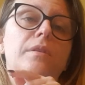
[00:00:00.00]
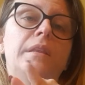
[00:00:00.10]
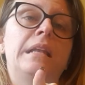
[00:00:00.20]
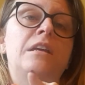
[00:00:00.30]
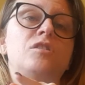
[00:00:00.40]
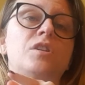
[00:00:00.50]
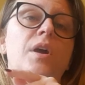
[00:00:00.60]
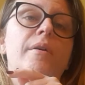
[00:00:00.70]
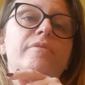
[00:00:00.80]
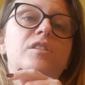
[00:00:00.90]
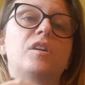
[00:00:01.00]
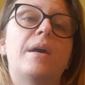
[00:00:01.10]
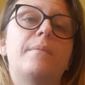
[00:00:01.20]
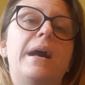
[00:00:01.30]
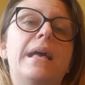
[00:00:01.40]
that lets you know every
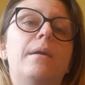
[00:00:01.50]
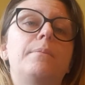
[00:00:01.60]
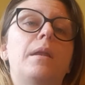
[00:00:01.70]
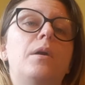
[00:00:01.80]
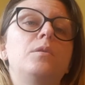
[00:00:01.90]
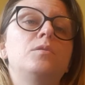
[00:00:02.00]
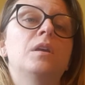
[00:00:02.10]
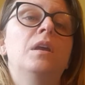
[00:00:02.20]
time I upload.